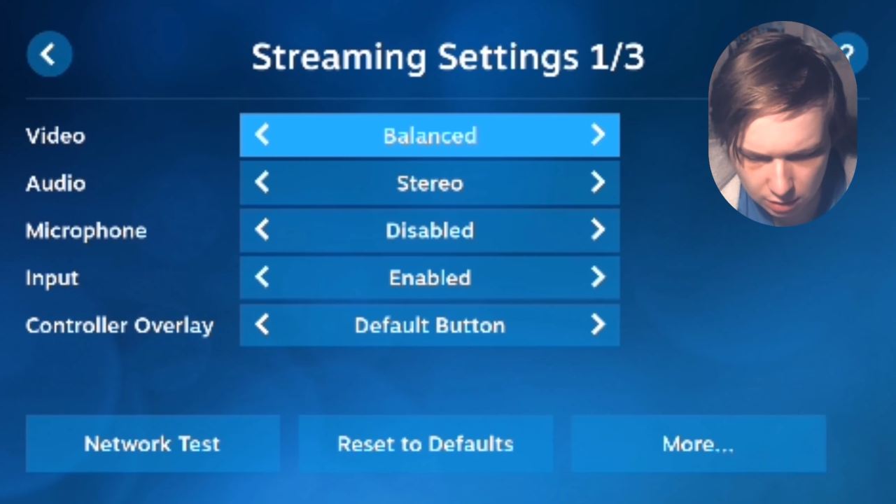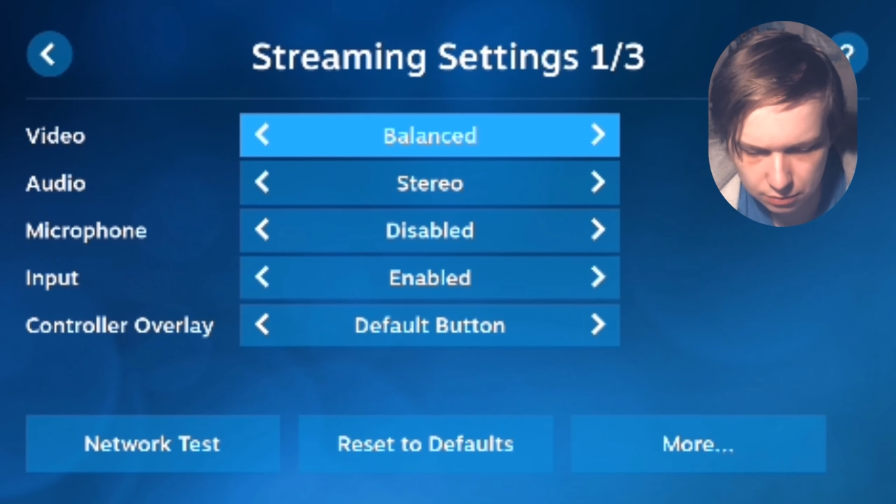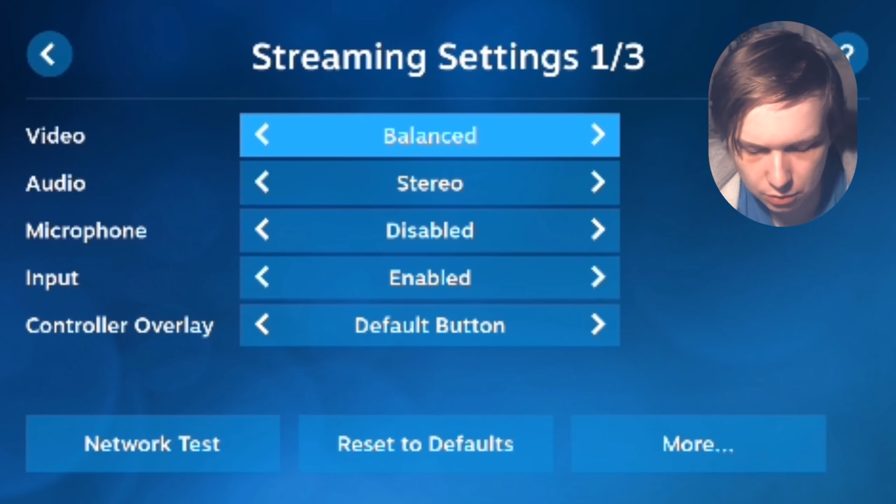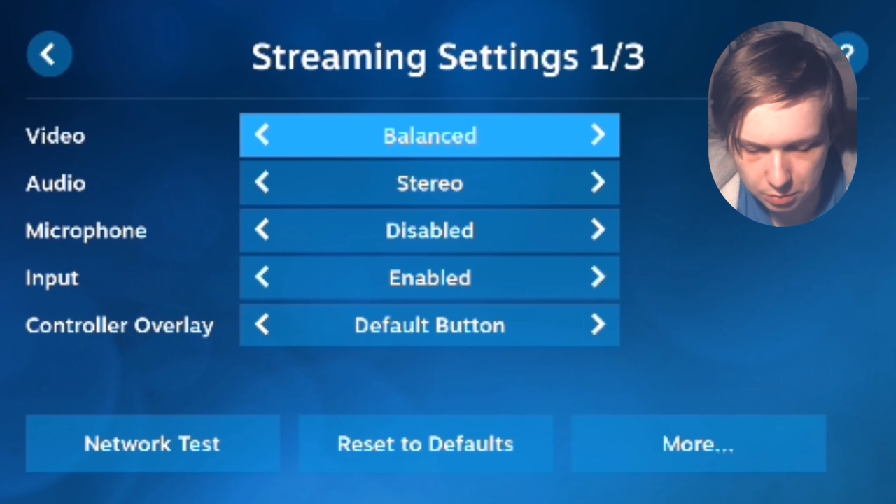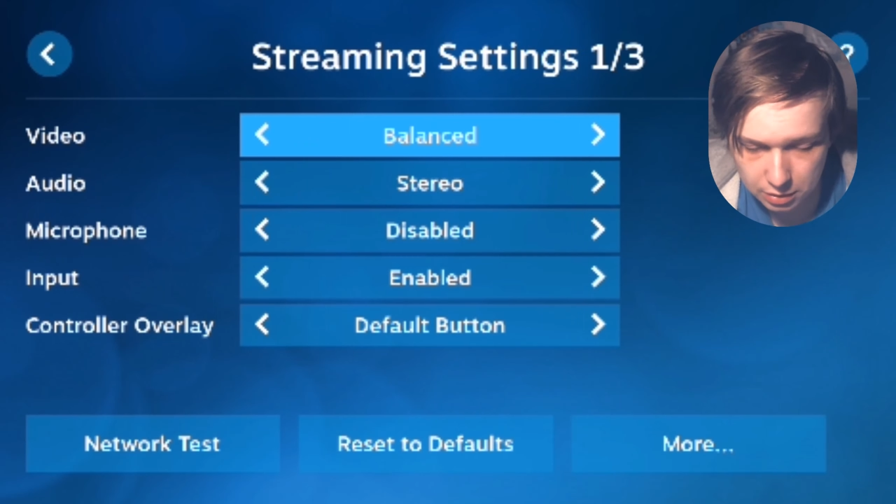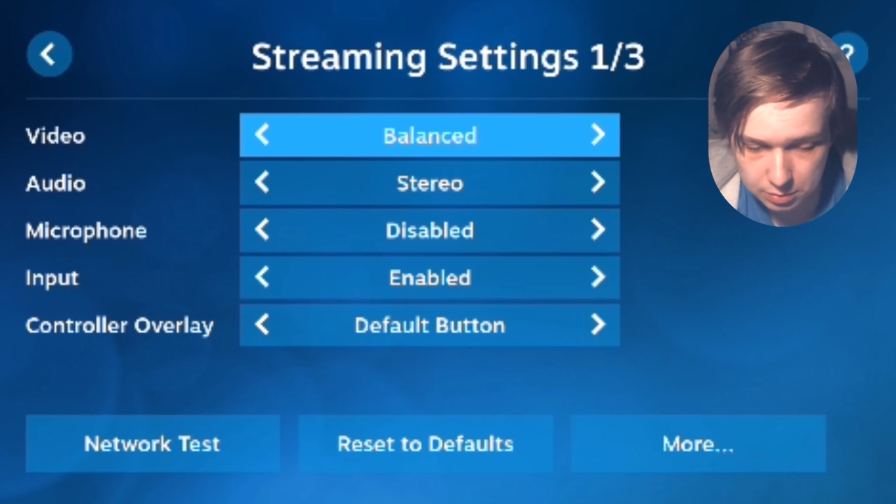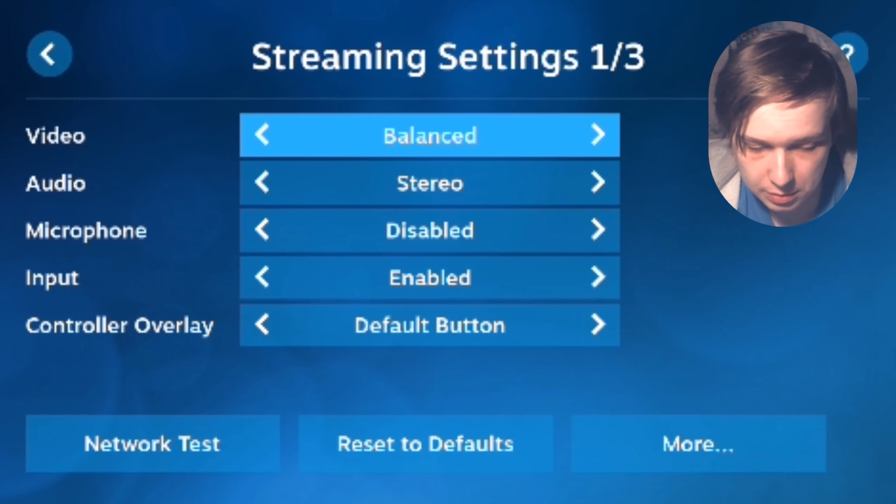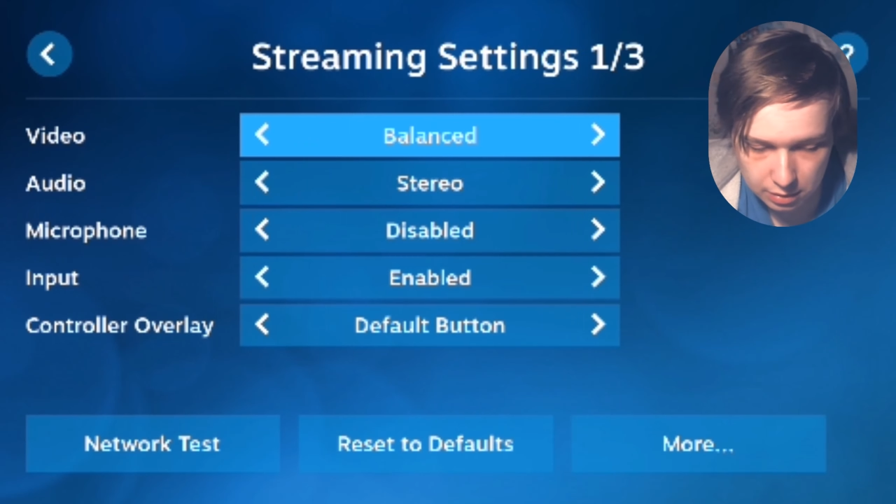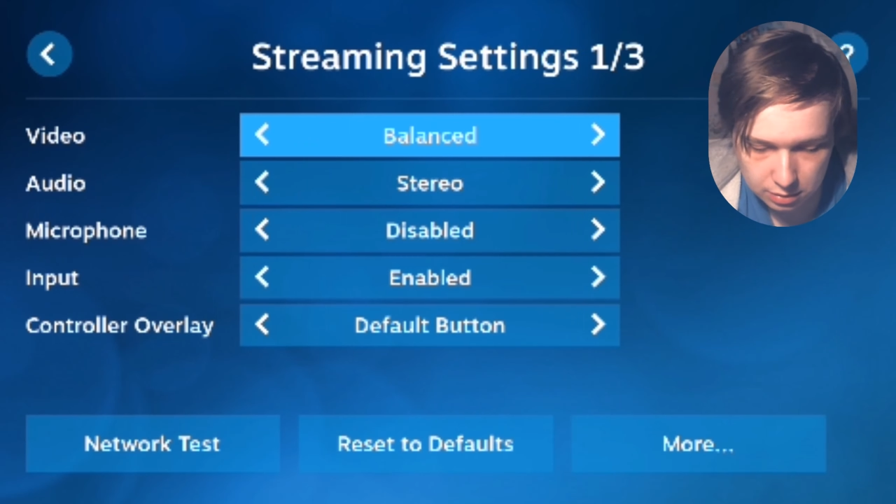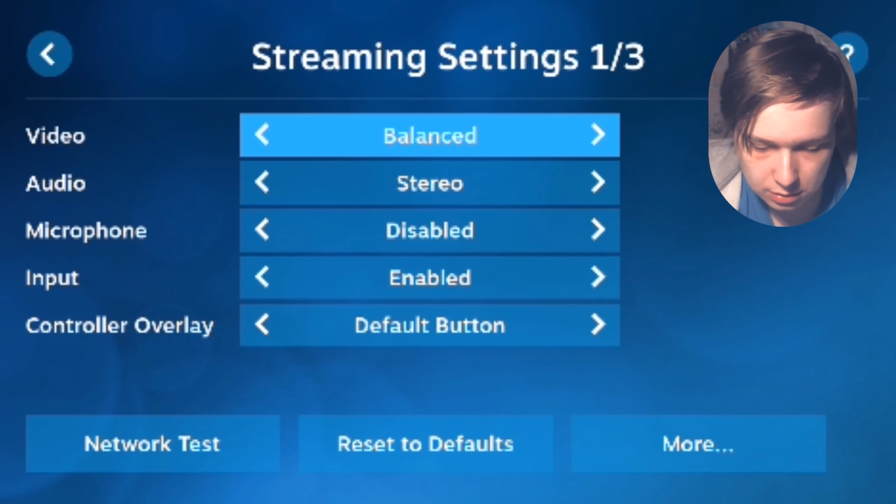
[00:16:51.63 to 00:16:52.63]
For me, it's
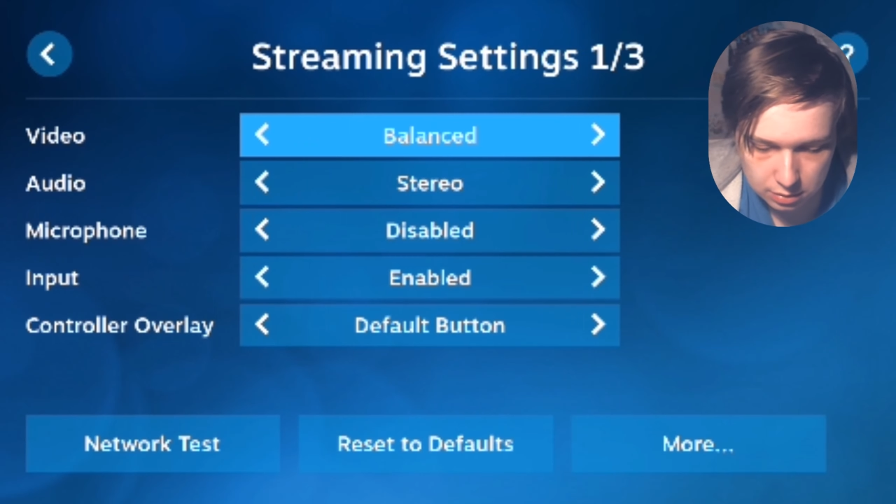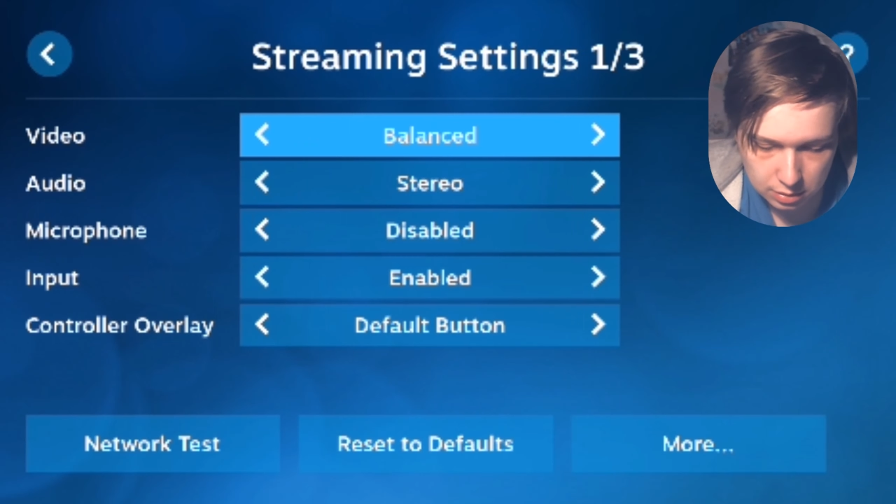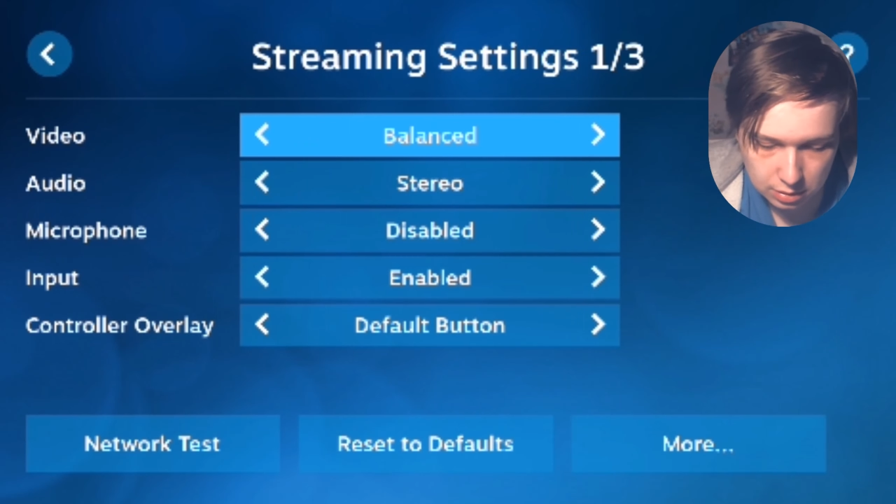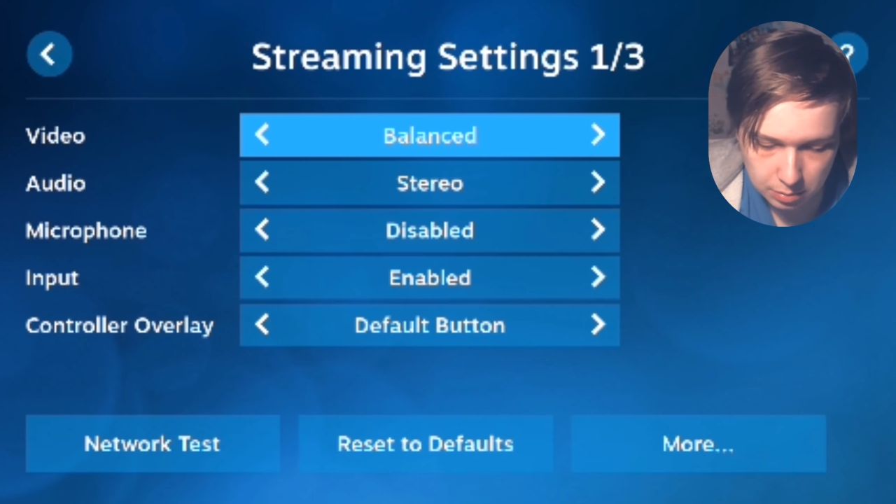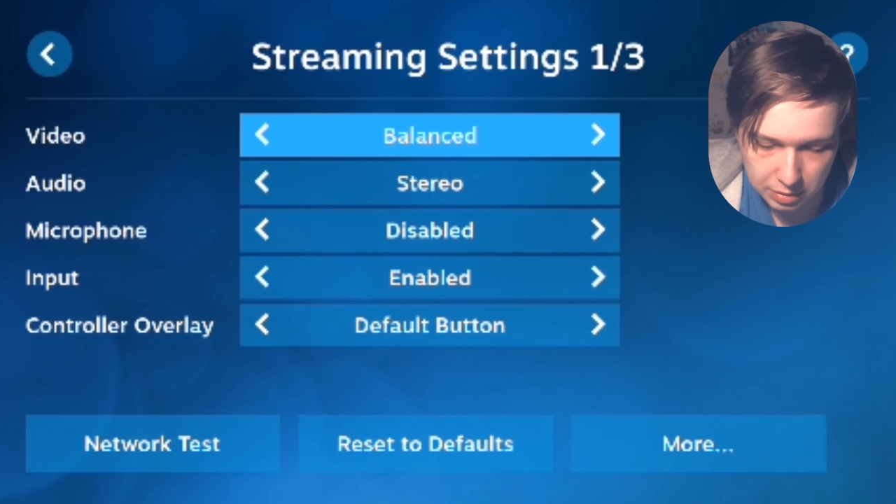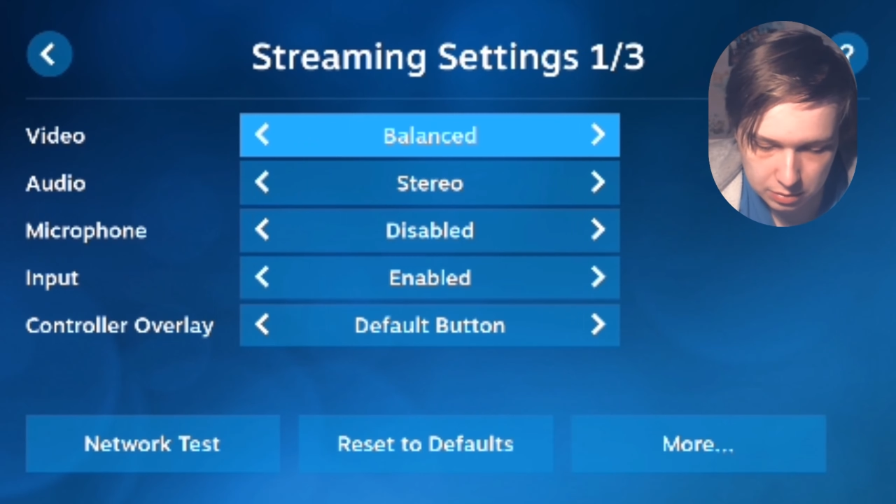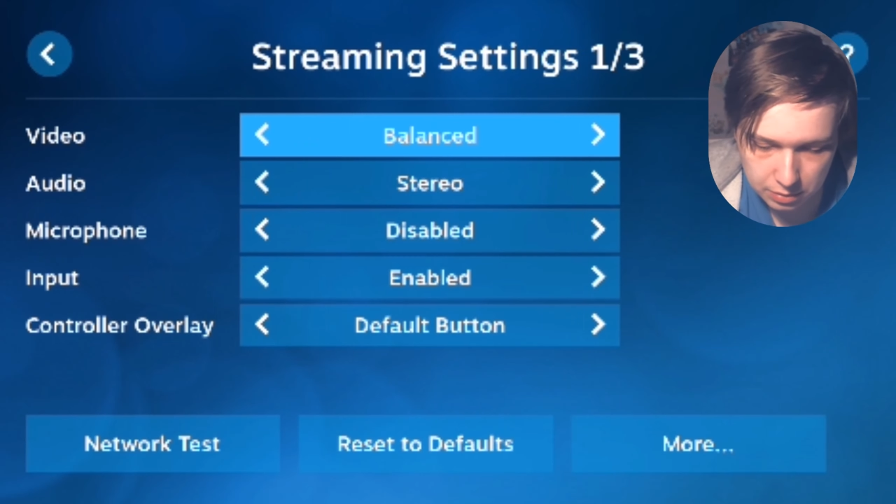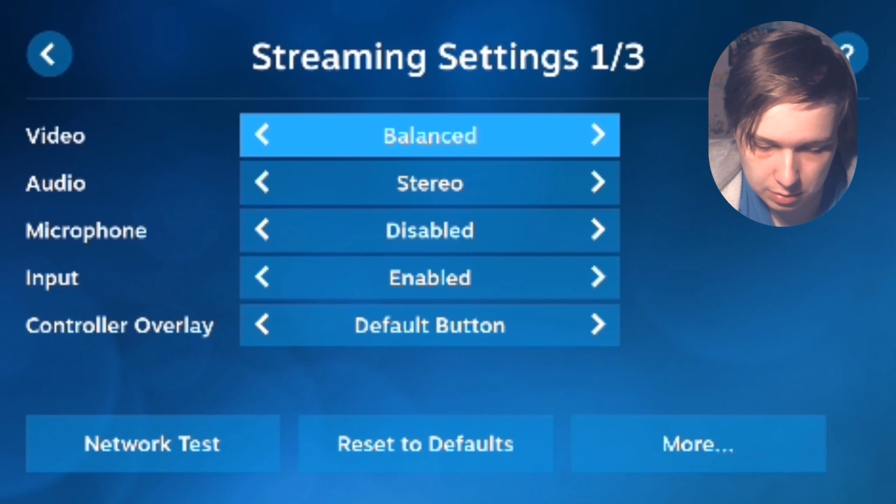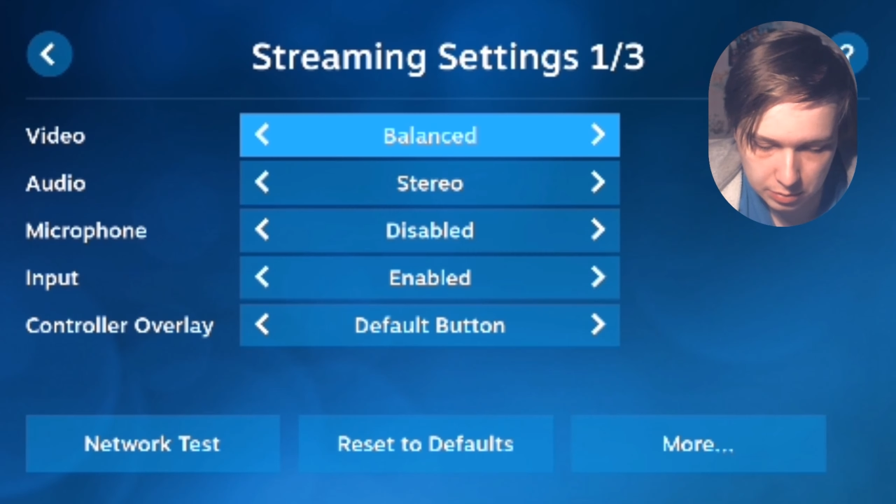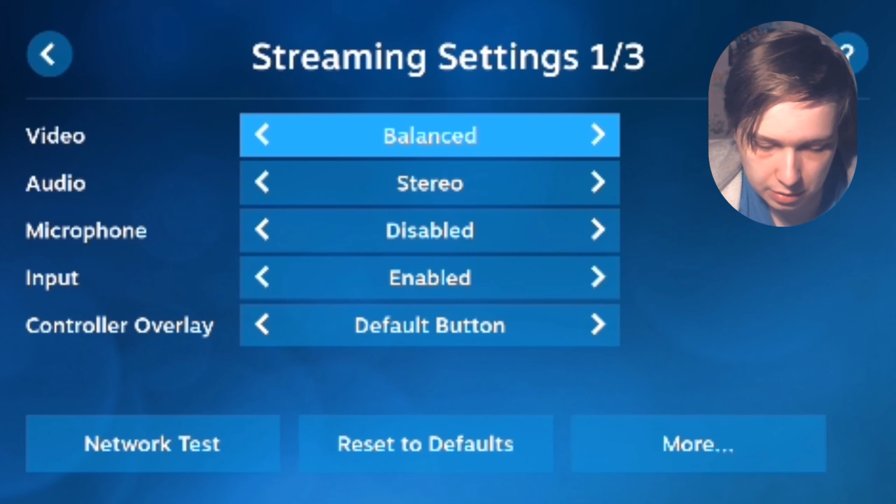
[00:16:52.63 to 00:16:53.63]
the best way
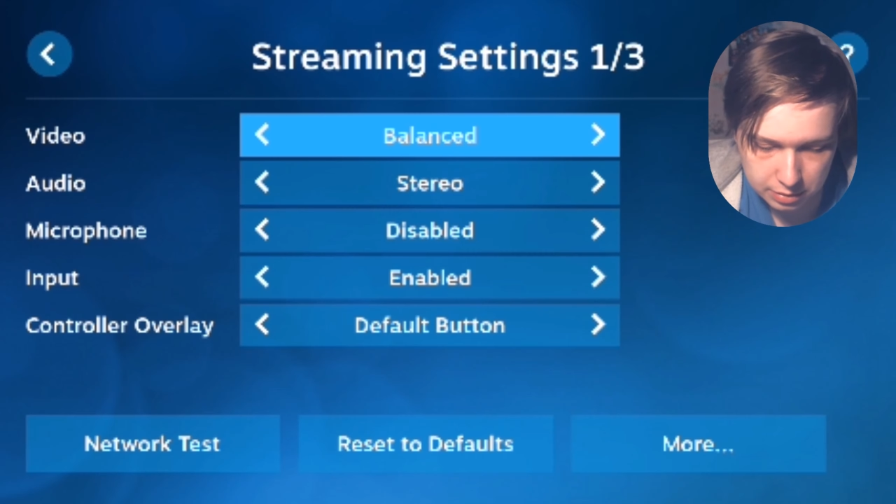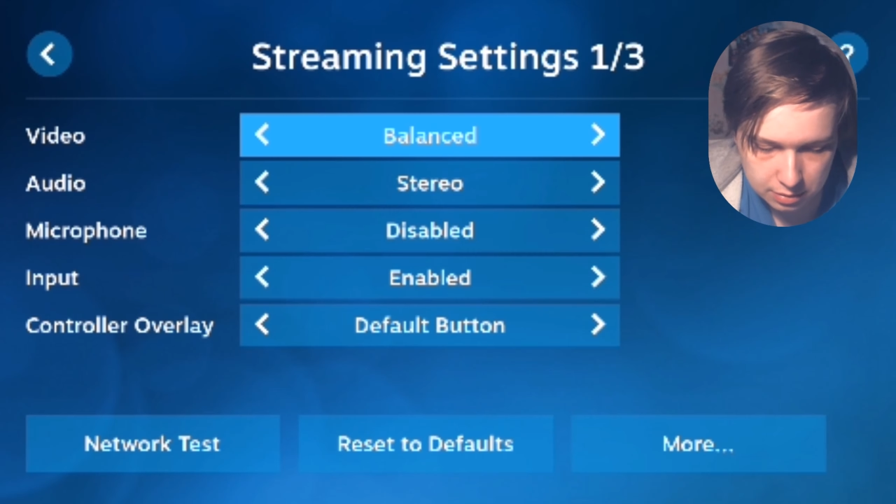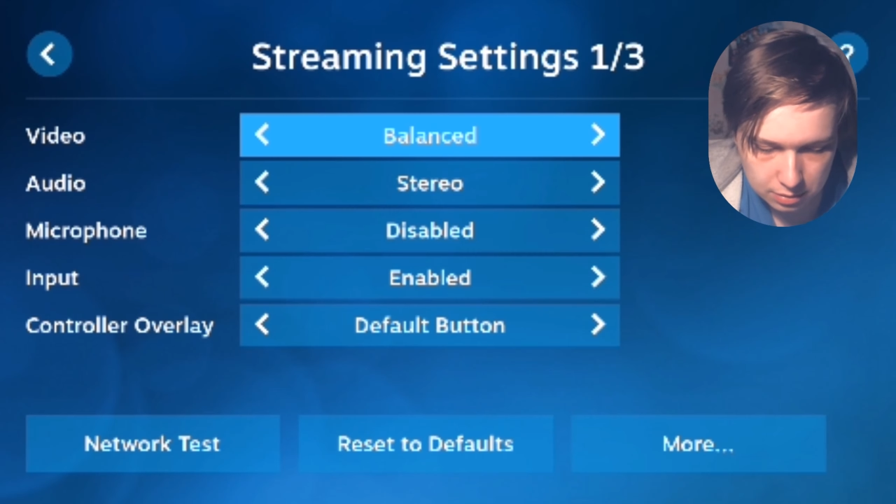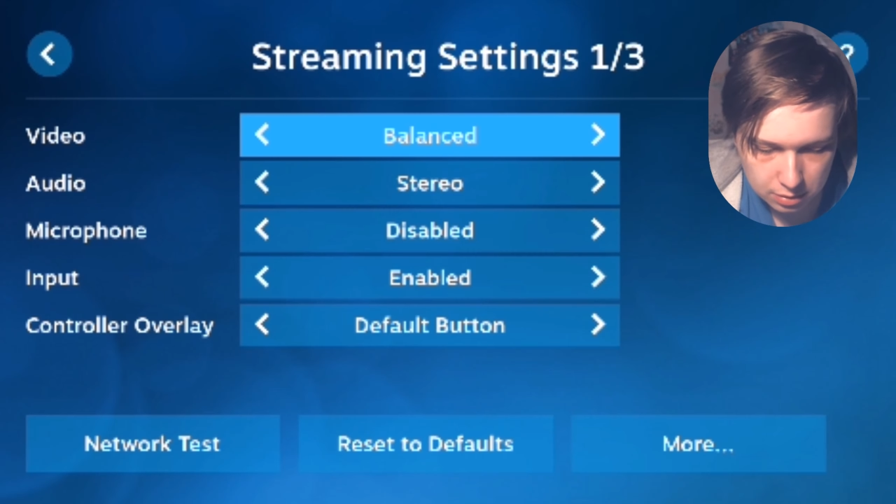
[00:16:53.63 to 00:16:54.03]
is balanced.